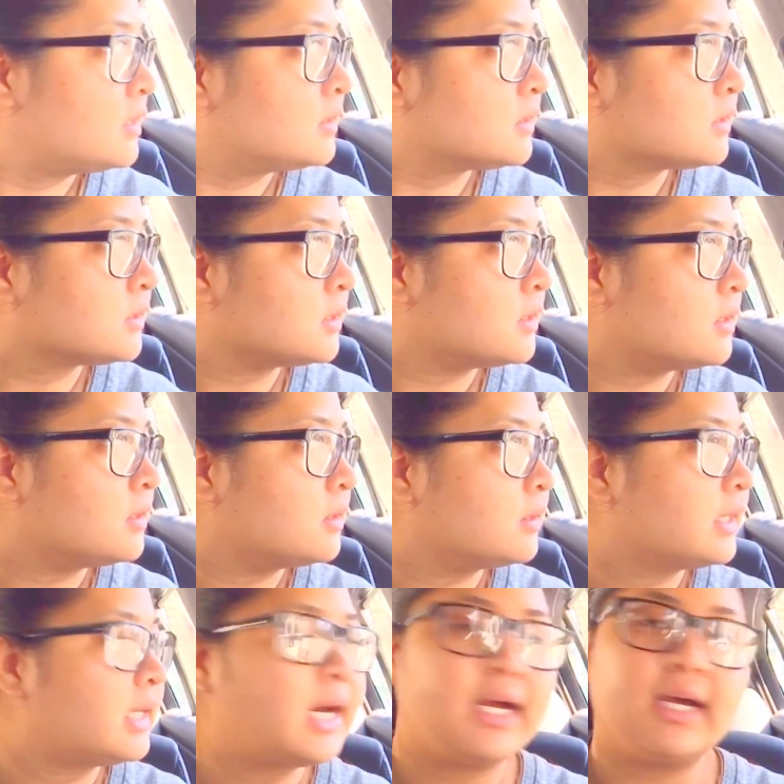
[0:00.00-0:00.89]

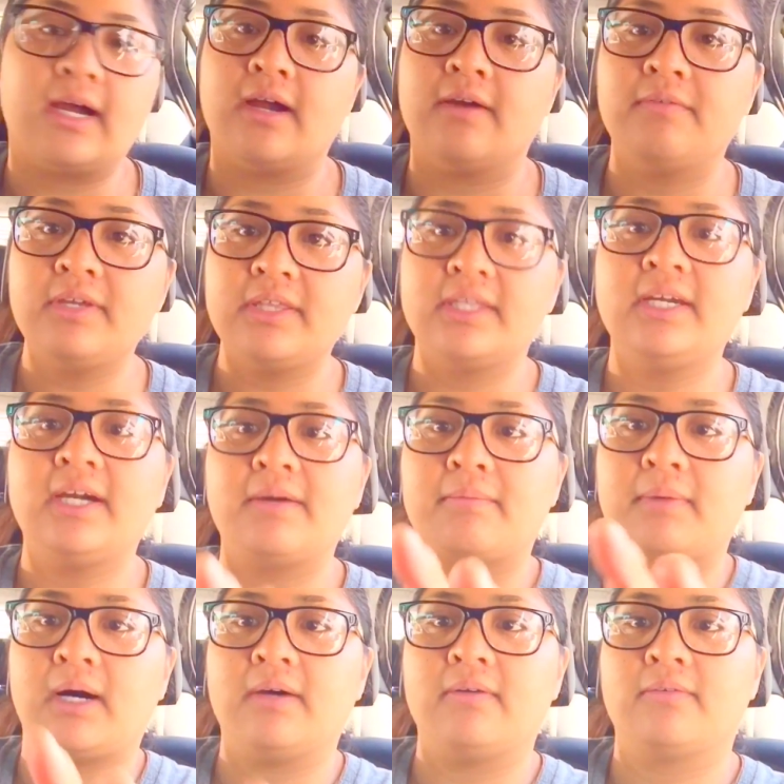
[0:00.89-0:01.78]
so yeah, everything
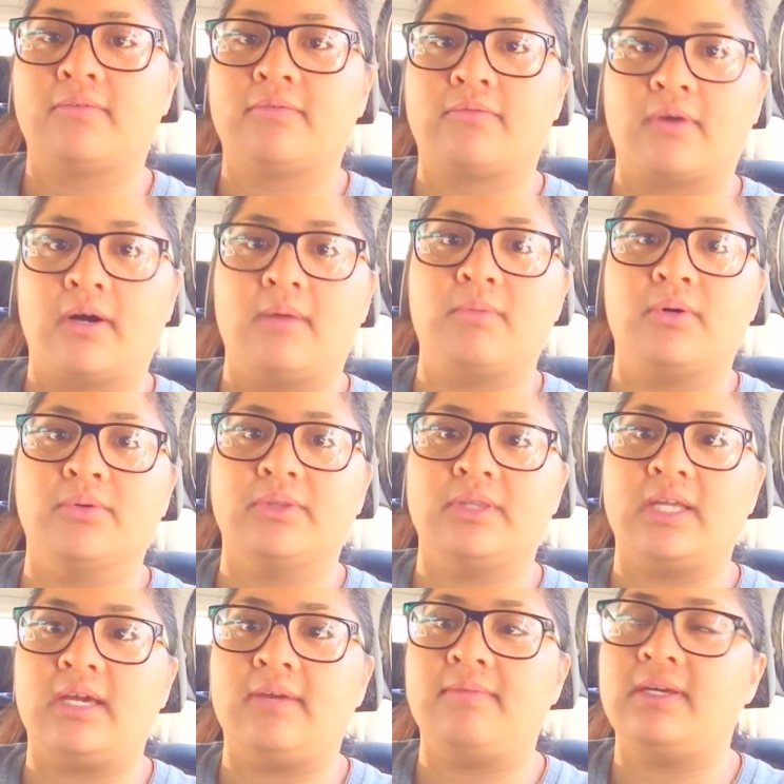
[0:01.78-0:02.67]
I bought from
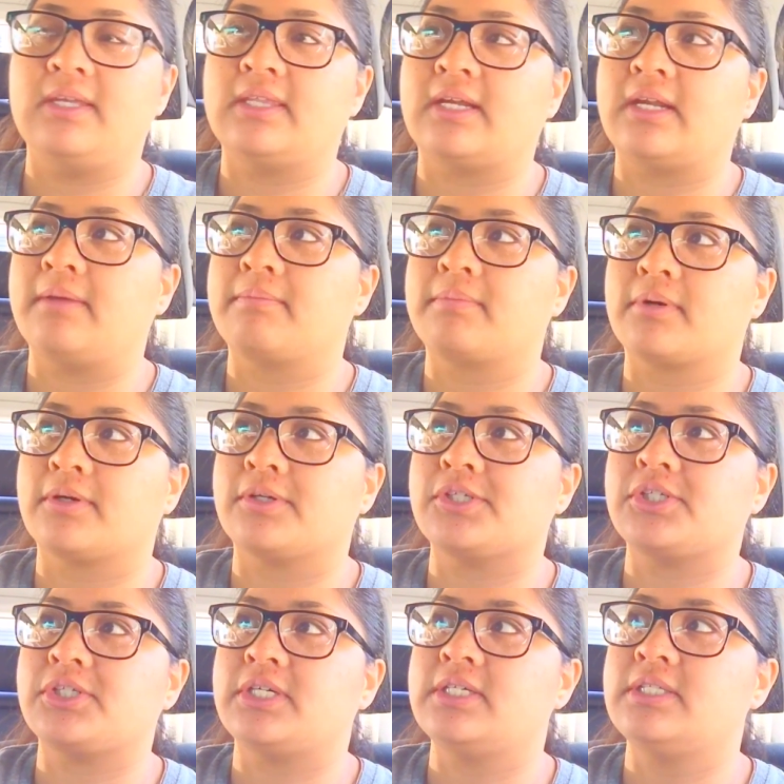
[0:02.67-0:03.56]
Old Navy that I
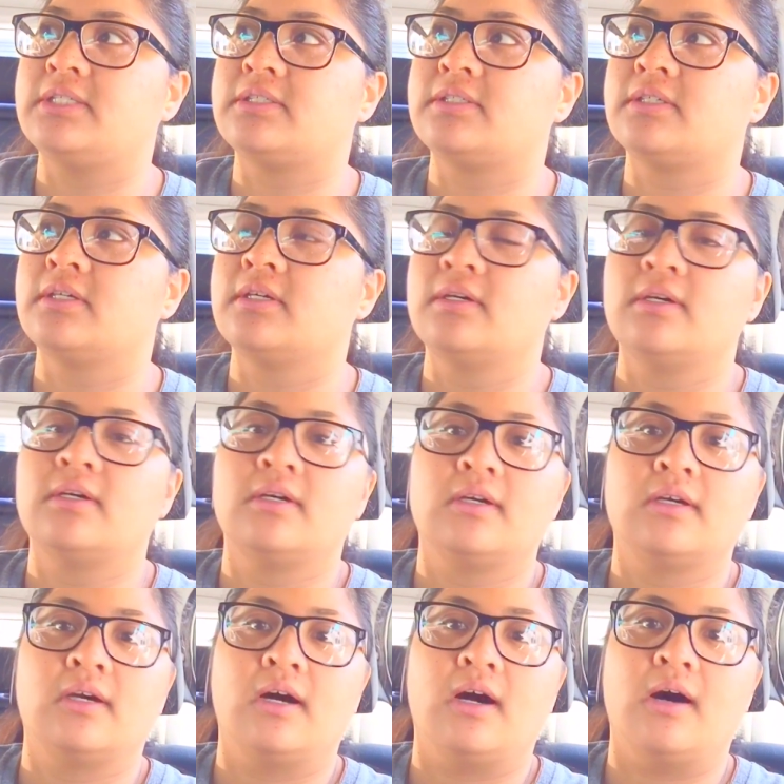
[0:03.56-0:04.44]
purchased
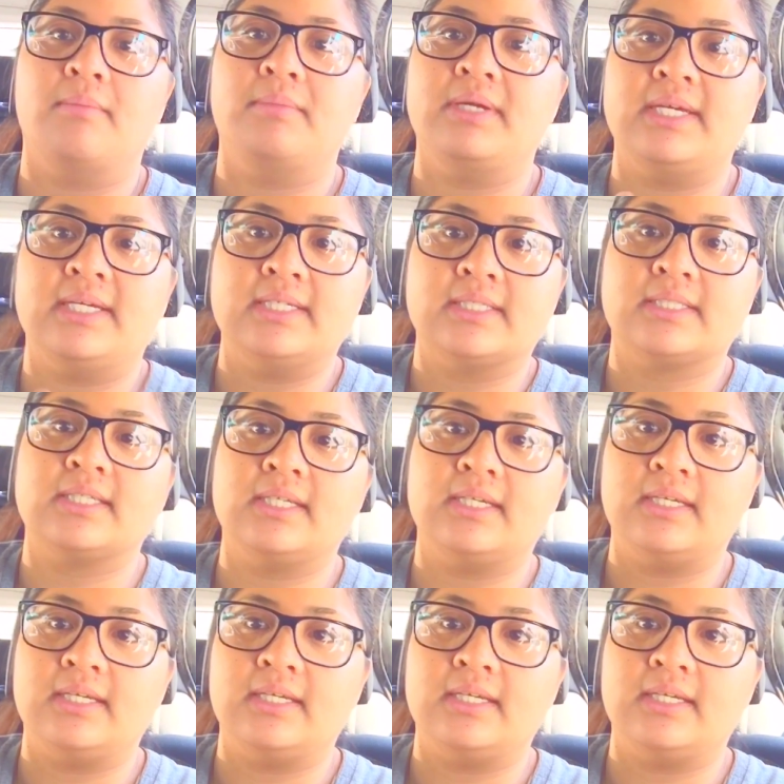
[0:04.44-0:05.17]
um, is